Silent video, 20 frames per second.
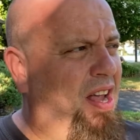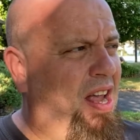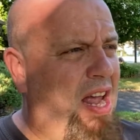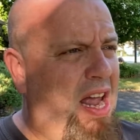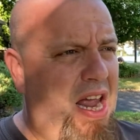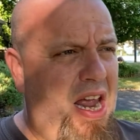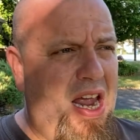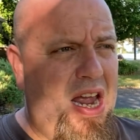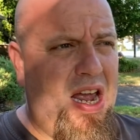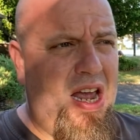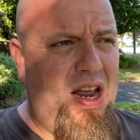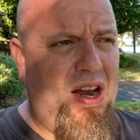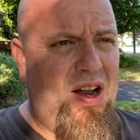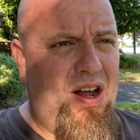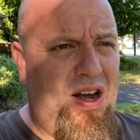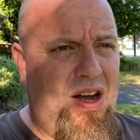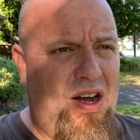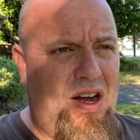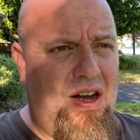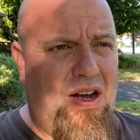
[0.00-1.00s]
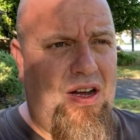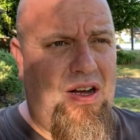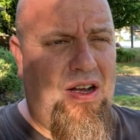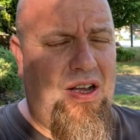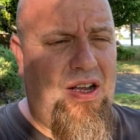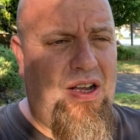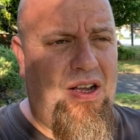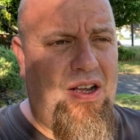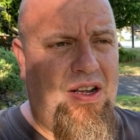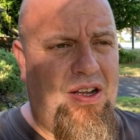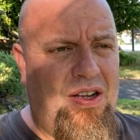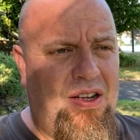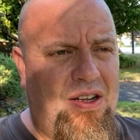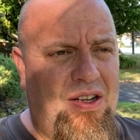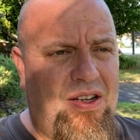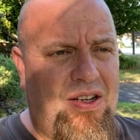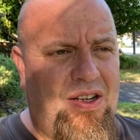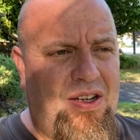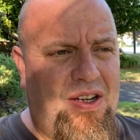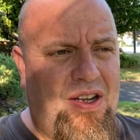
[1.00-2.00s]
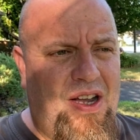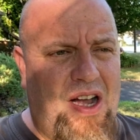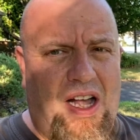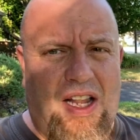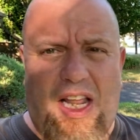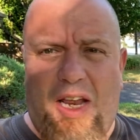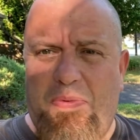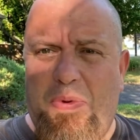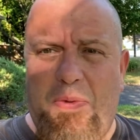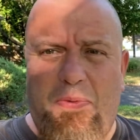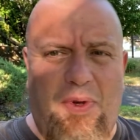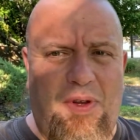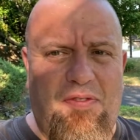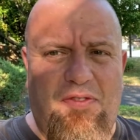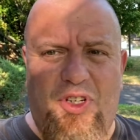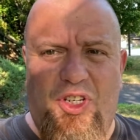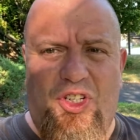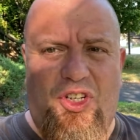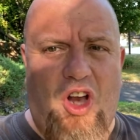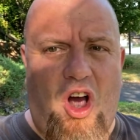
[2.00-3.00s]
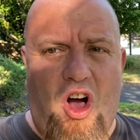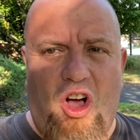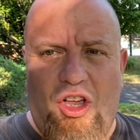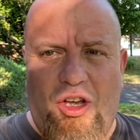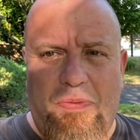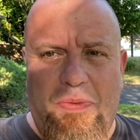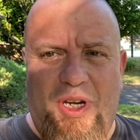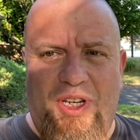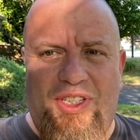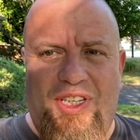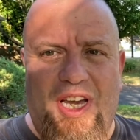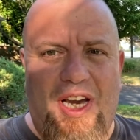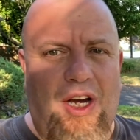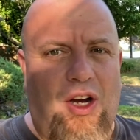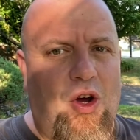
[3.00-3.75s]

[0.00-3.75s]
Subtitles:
And a lot of people even just calling me saying,